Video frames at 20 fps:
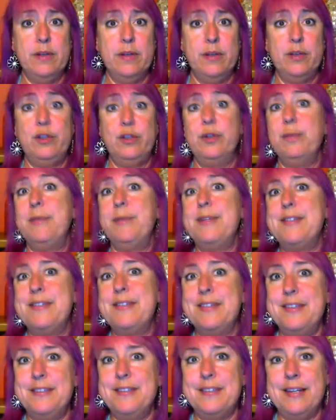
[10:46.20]
Your
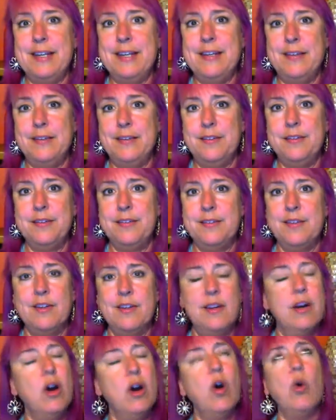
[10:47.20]
business is
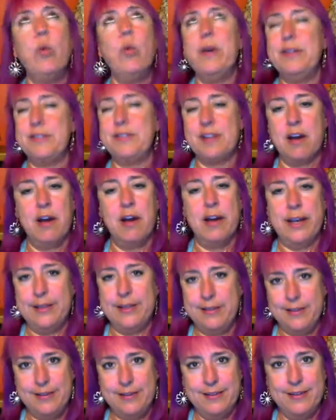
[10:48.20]
always
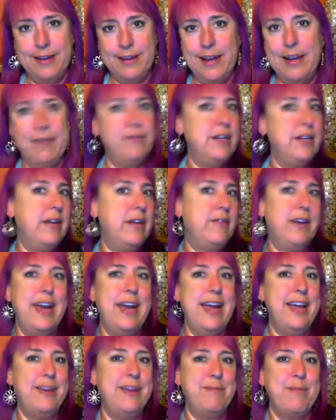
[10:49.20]
kind. I have never
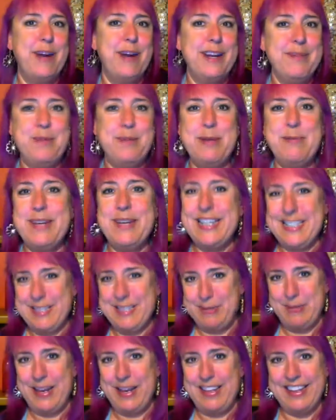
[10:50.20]
had mine be mean
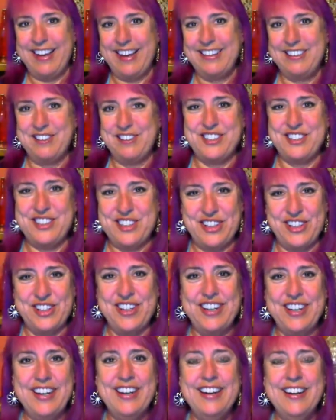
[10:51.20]
to me, that's for sure.
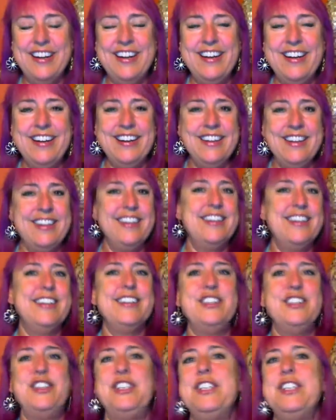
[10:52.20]

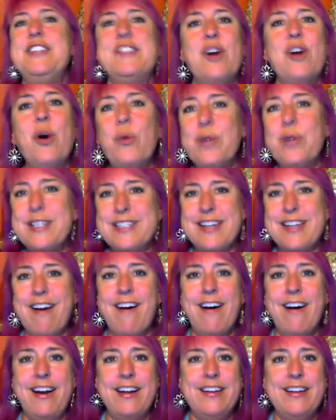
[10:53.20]
She's always
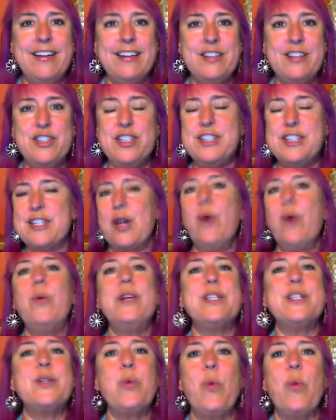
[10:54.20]
kind, and she's
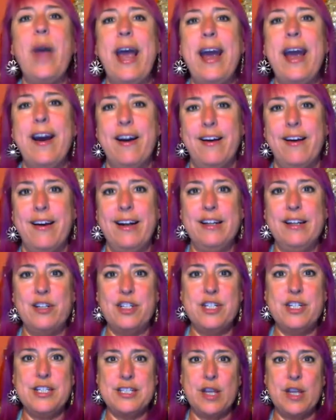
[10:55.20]
always aware, and
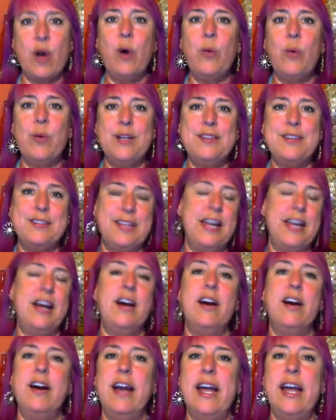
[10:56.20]
she's always
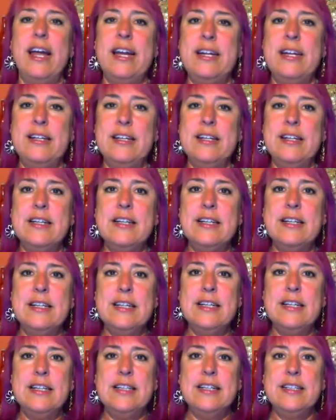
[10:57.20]
there, and
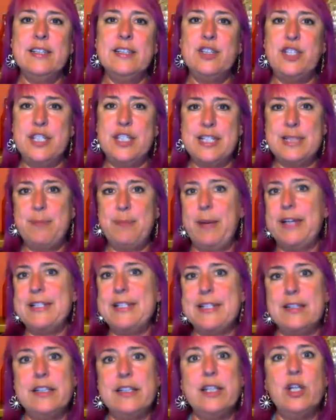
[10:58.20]
she's
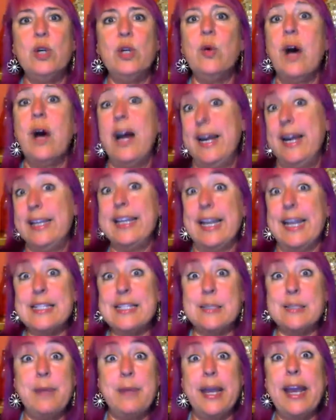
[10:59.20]
basically who I'd like
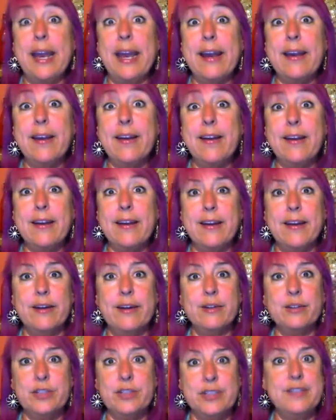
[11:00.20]
to be. You
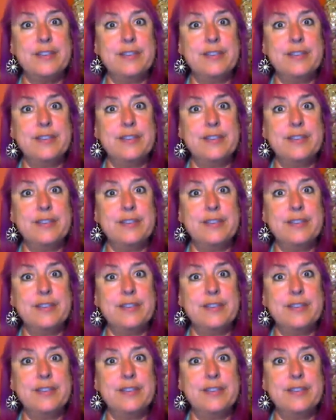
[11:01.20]
know, she's